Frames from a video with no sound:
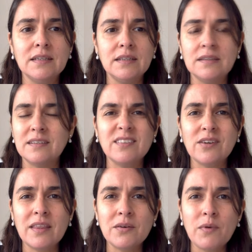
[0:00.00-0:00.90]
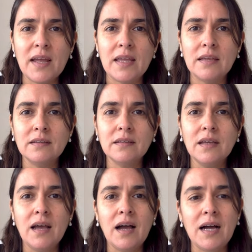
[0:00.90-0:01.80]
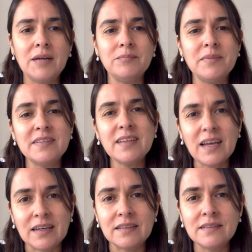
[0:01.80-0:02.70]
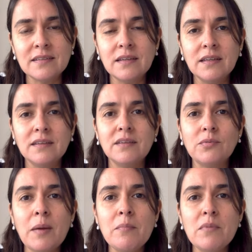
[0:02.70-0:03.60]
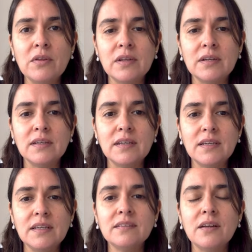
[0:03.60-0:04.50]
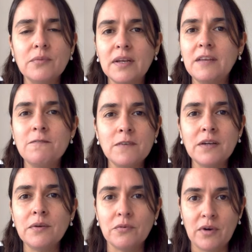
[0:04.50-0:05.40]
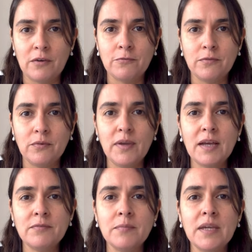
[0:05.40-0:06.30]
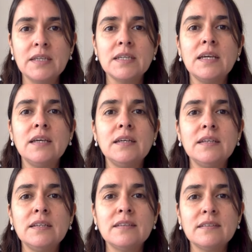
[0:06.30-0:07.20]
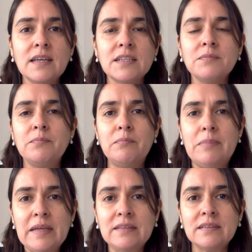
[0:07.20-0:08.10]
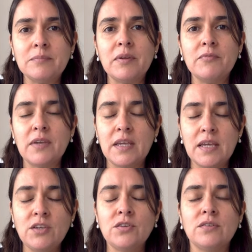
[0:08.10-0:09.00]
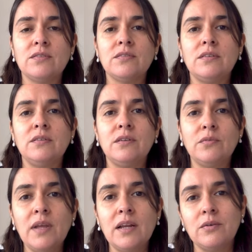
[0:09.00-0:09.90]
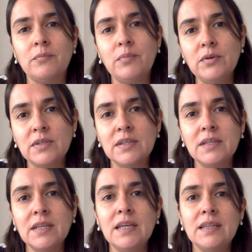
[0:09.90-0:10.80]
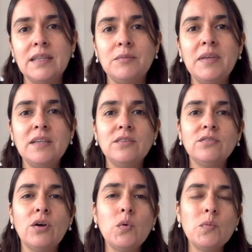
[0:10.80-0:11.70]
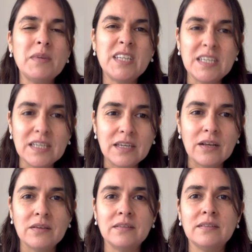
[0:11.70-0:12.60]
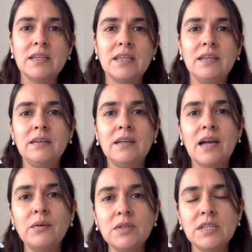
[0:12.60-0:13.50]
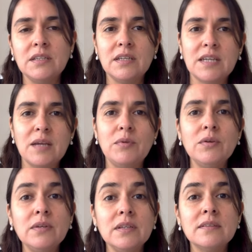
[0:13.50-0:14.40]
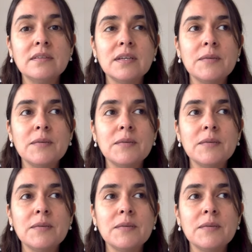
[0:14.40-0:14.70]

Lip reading: There's no other way. Besides, the RAM model is already very rough. We have made such big simplifications on the real computer that being so meticulous in counting the time units,